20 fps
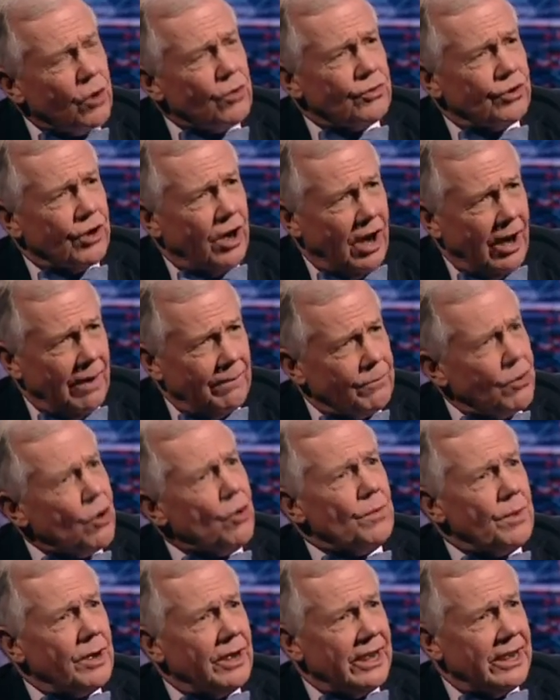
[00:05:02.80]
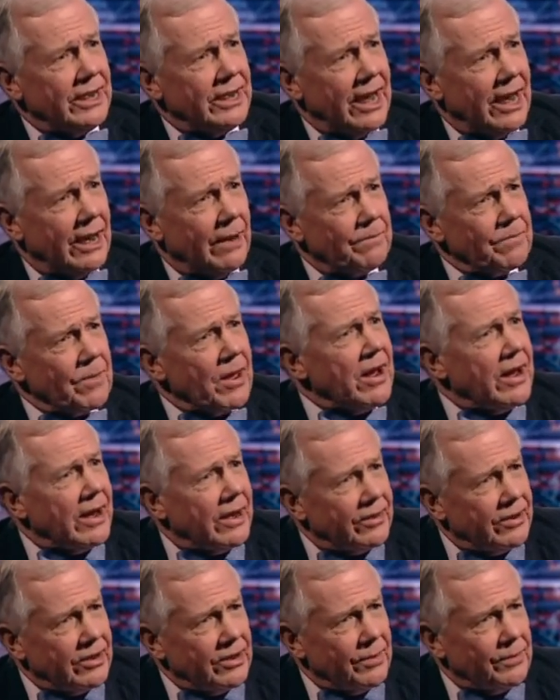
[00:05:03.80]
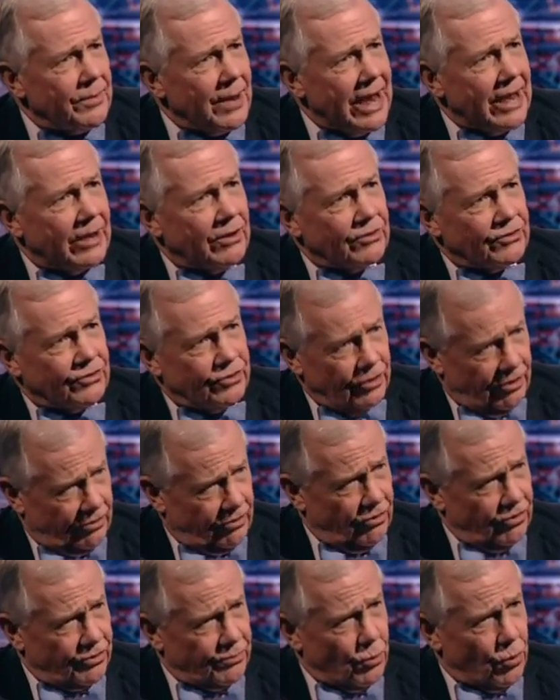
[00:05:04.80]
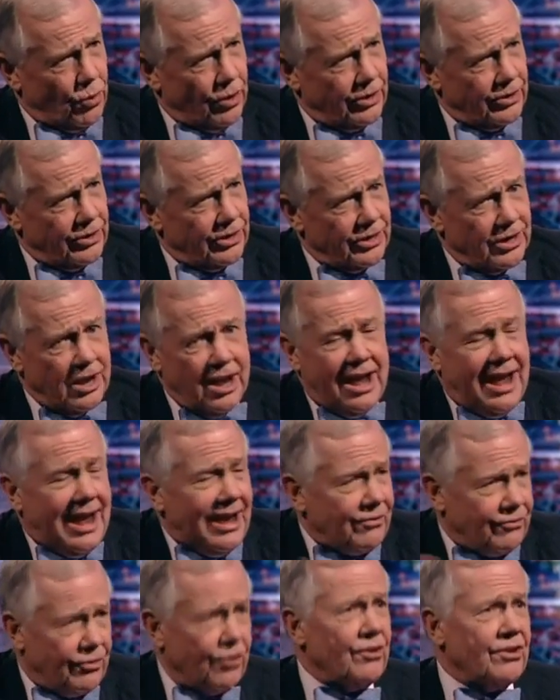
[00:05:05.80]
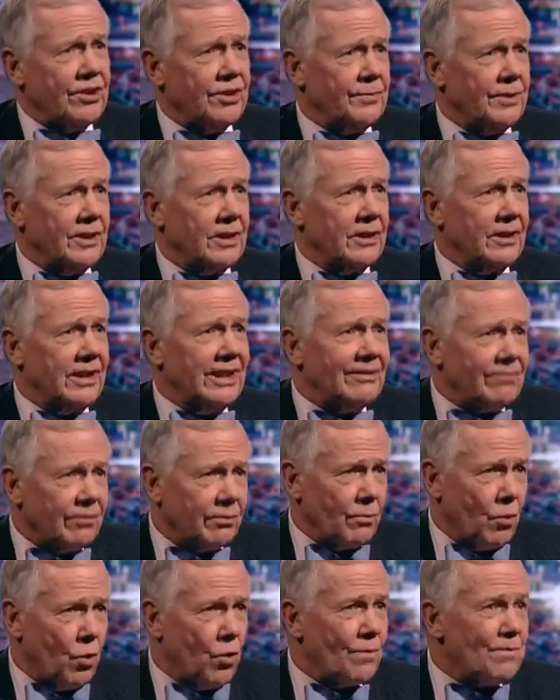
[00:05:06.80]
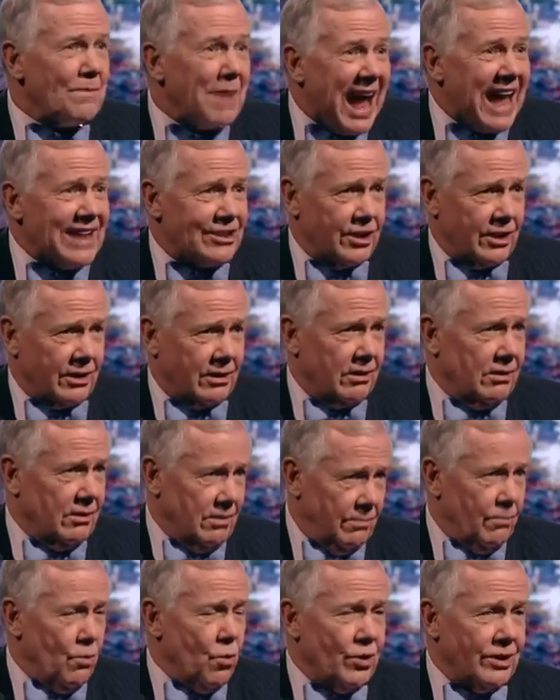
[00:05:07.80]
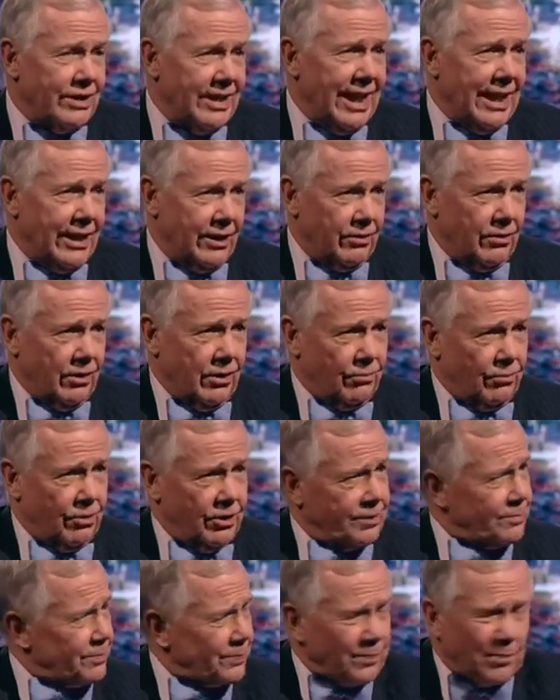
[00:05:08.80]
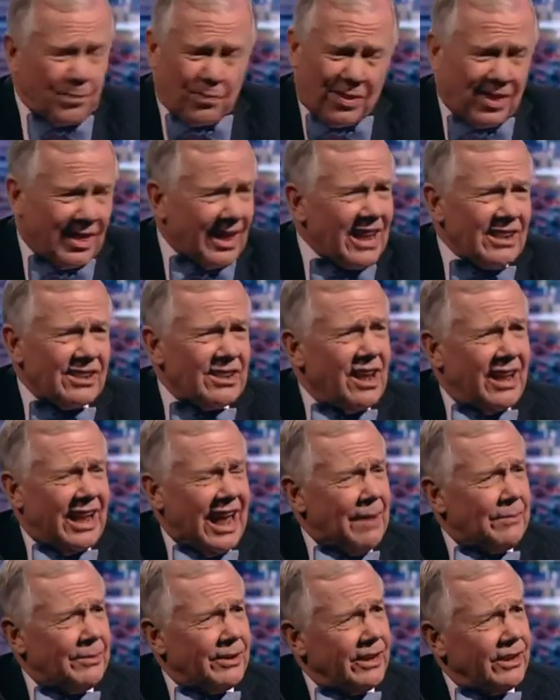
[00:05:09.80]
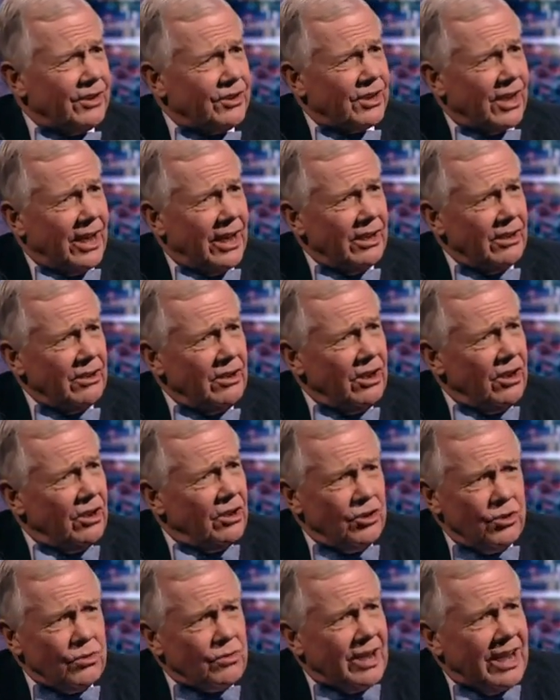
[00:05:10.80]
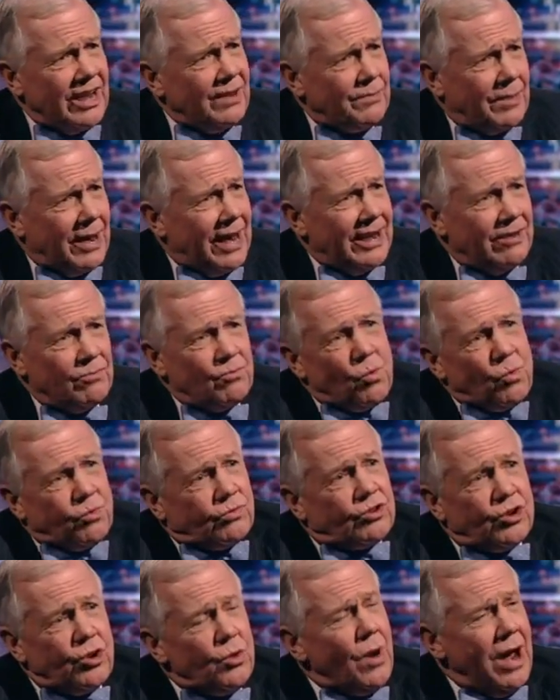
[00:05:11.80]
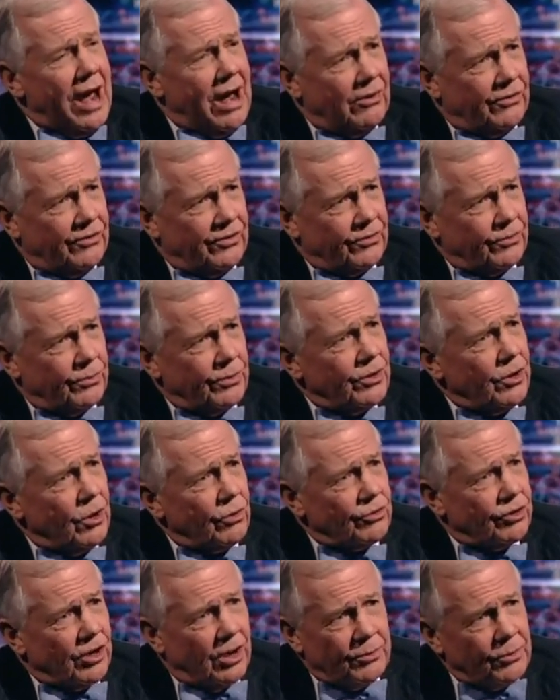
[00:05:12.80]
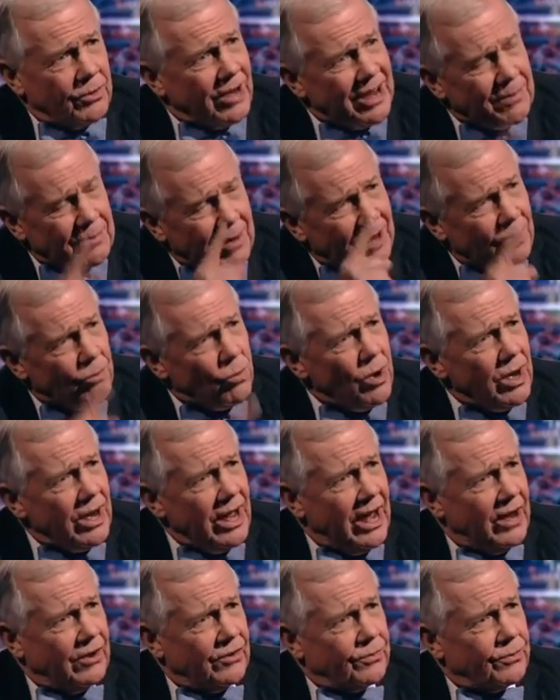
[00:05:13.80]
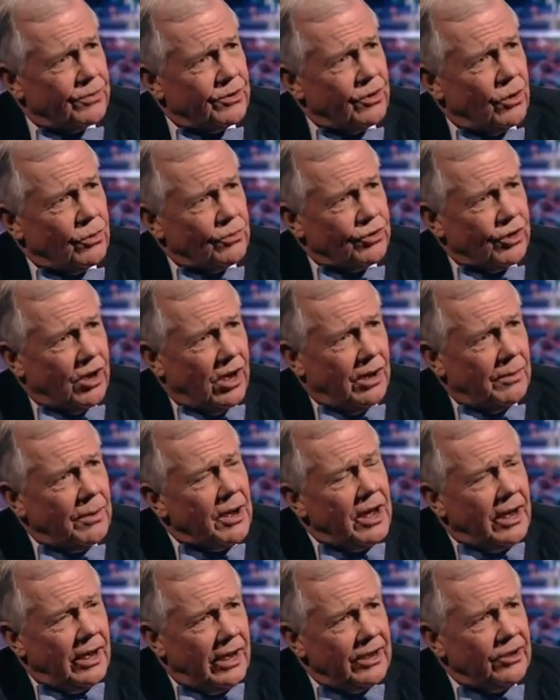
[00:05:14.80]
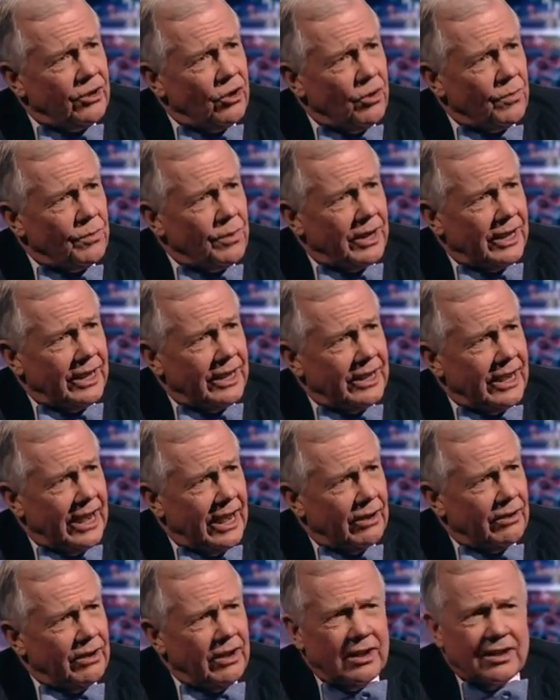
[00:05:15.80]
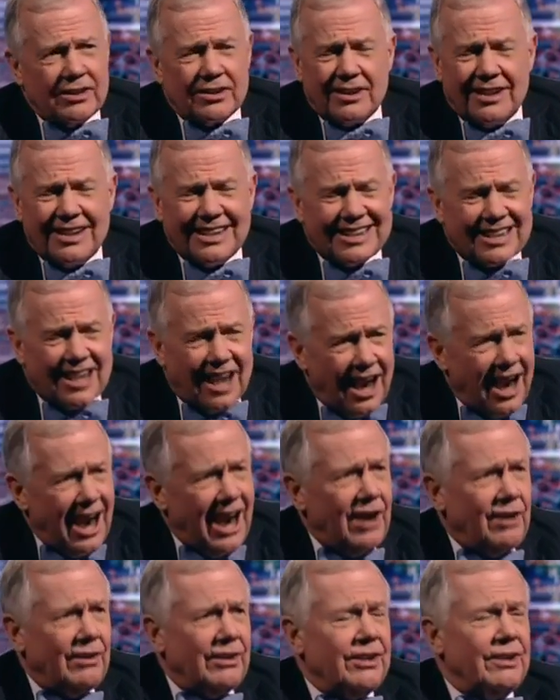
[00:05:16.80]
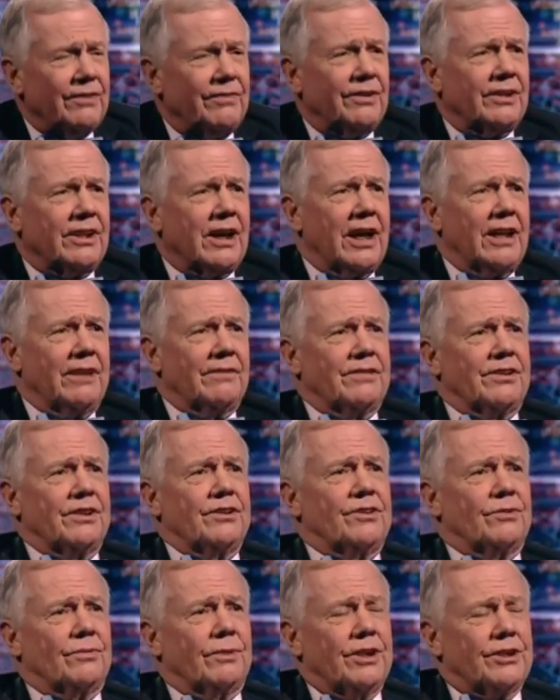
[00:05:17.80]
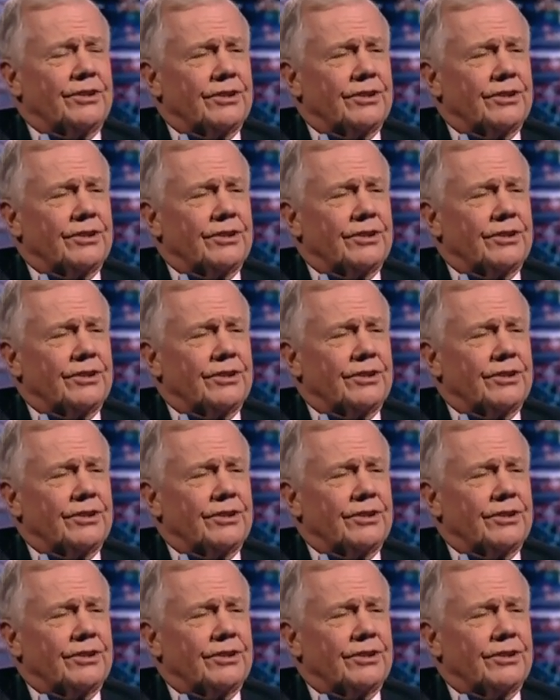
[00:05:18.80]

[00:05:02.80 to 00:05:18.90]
with no job, no money down, and then the bankers took those mortgages and turned them into even more magic, more debt, in other words. That's not happening in China. You can't buy 2 houses with no job. You can't buy 1 house with no job and no money down. It's an entirely different kind of situation.